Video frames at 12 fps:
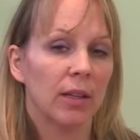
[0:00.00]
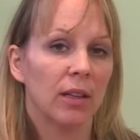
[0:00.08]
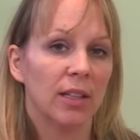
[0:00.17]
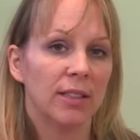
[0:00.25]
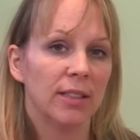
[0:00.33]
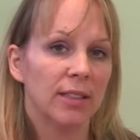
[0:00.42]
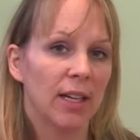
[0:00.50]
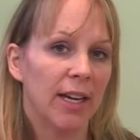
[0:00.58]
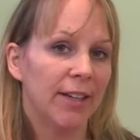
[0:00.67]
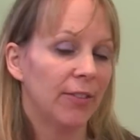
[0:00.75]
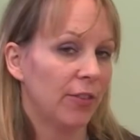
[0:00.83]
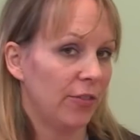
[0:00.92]
this is
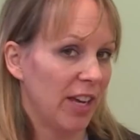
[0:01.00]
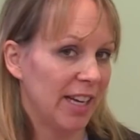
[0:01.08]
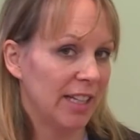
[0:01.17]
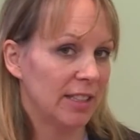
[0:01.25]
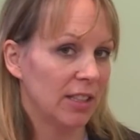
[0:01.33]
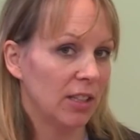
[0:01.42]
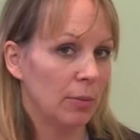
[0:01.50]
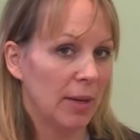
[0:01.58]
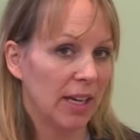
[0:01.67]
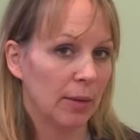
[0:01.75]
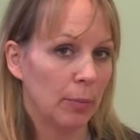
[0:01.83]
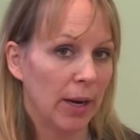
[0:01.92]
kind of a fake it till you
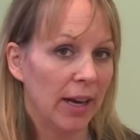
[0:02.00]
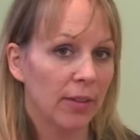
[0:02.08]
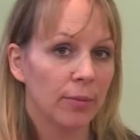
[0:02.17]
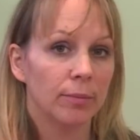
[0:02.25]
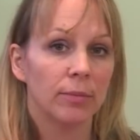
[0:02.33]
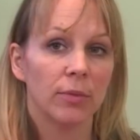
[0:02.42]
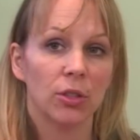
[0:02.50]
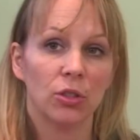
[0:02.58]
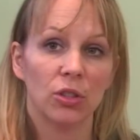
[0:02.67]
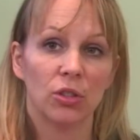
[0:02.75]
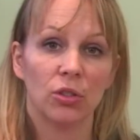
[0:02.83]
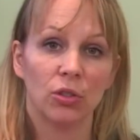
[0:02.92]
make it breath. So
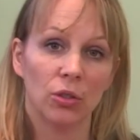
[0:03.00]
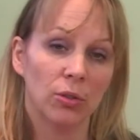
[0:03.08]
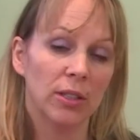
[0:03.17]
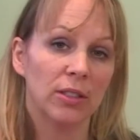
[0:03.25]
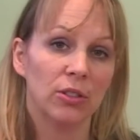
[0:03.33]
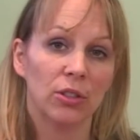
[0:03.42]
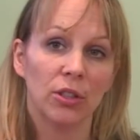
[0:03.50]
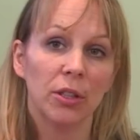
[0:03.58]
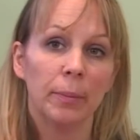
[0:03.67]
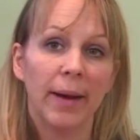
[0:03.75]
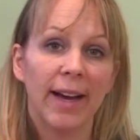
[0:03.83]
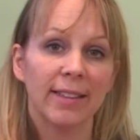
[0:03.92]
just do it, do
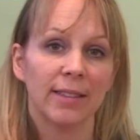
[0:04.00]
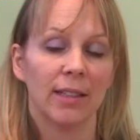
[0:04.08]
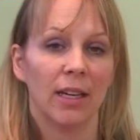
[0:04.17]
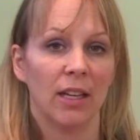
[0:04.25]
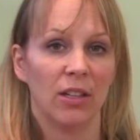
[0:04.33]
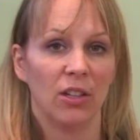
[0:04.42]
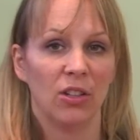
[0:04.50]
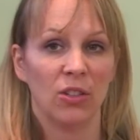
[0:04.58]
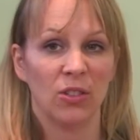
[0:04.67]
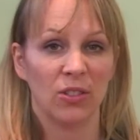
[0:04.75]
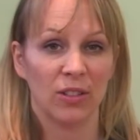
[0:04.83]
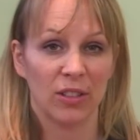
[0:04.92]
your best and
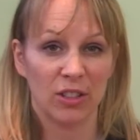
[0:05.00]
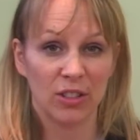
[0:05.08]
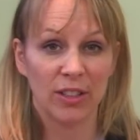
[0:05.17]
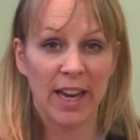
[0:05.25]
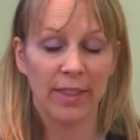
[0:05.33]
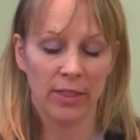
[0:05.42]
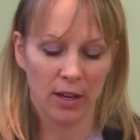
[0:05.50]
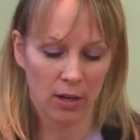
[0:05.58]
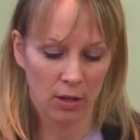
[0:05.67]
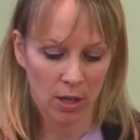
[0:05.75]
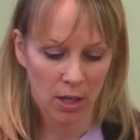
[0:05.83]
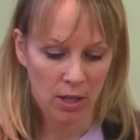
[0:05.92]
you'll you'll get
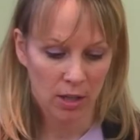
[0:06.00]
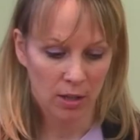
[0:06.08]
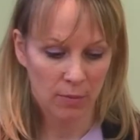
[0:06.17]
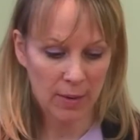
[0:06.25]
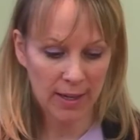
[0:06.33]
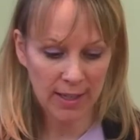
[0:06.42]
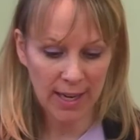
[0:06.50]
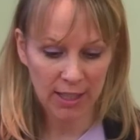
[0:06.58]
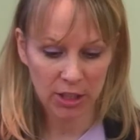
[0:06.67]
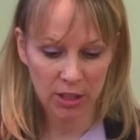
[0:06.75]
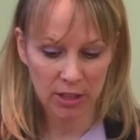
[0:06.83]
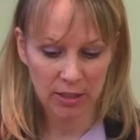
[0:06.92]
there. The main
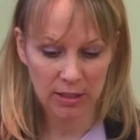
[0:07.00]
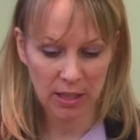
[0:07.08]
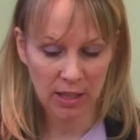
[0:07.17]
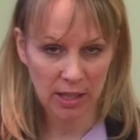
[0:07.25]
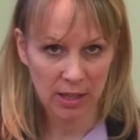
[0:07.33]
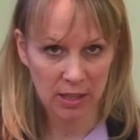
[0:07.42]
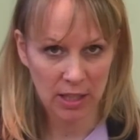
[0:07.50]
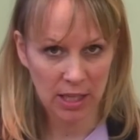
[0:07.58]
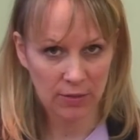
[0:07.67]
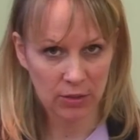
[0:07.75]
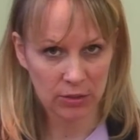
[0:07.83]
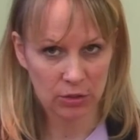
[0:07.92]
action is that the
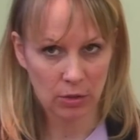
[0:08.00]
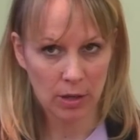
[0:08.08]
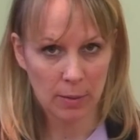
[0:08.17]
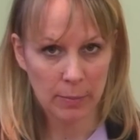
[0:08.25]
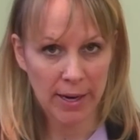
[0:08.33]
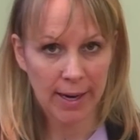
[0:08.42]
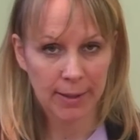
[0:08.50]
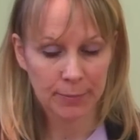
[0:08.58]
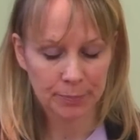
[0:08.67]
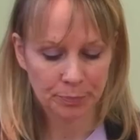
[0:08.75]
navel's drawing back.